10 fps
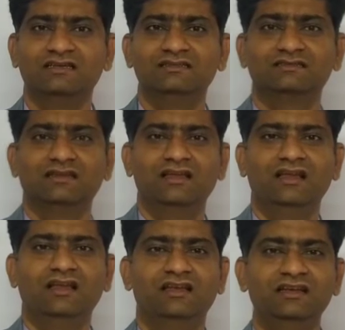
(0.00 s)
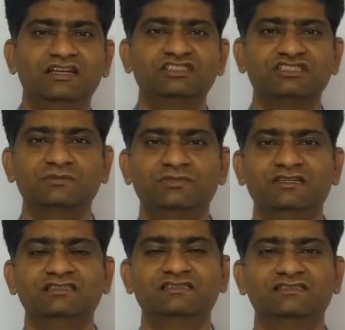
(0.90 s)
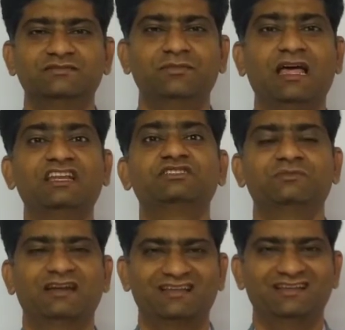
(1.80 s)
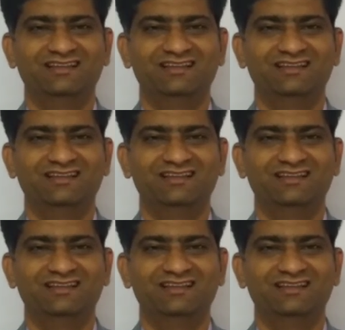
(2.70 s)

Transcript: is leadership is management.